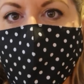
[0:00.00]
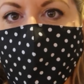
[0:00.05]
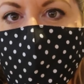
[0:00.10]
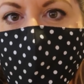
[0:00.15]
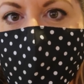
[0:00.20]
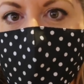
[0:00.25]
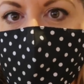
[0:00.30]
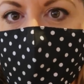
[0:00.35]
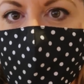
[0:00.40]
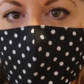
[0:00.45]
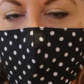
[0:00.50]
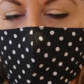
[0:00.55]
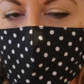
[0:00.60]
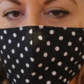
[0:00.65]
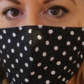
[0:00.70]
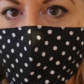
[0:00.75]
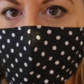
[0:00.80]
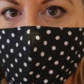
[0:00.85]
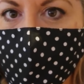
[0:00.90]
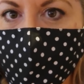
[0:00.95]
So we're just about
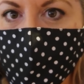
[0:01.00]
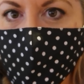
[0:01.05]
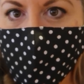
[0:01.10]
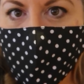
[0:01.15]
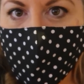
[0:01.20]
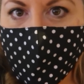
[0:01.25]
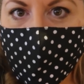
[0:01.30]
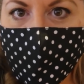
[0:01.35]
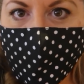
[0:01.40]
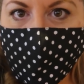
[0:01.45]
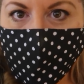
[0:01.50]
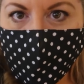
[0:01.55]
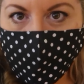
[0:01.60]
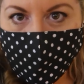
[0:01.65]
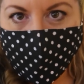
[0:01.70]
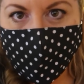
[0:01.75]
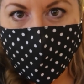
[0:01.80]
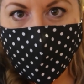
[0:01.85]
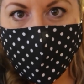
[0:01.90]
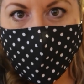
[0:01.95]
to start the
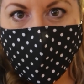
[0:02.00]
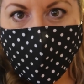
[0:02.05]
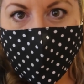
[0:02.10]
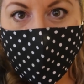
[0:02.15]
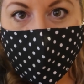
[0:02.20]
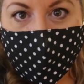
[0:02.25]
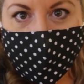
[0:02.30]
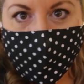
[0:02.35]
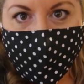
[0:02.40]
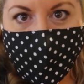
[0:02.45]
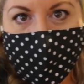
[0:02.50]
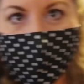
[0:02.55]
tour, but we have